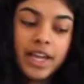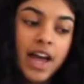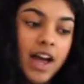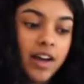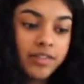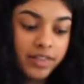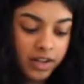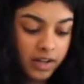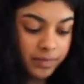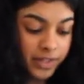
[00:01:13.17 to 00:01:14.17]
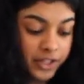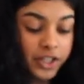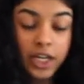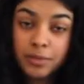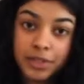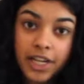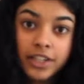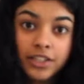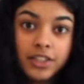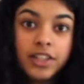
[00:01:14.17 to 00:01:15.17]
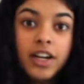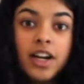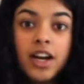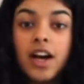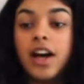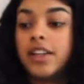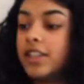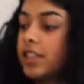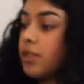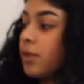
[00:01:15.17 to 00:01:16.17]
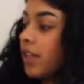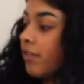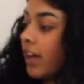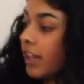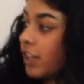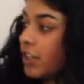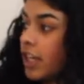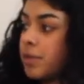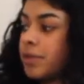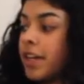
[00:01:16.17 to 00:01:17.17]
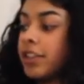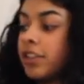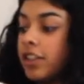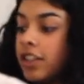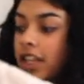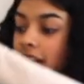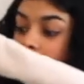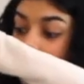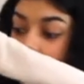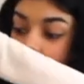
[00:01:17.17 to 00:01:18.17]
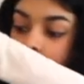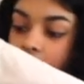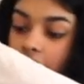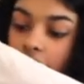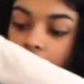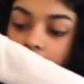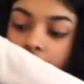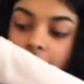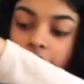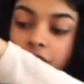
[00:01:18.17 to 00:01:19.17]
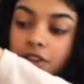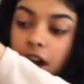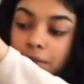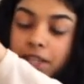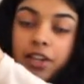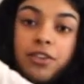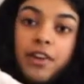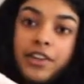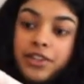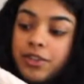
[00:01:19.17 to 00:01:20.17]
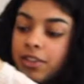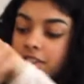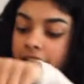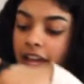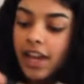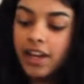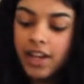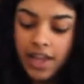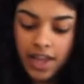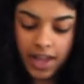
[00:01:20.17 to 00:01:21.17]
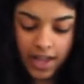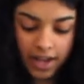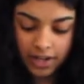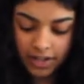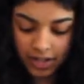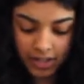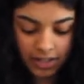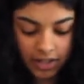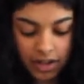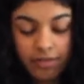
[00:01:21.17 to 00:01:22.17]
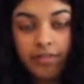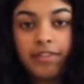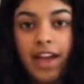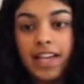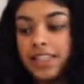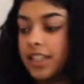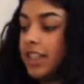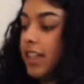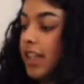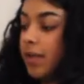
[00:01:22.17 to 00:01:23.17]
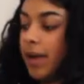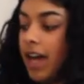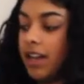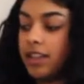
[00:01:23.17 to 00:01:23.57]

have the chest protector. This is what a regular chest protector looks like. It has these straps that go around your shoulders again, and it's fastened in the back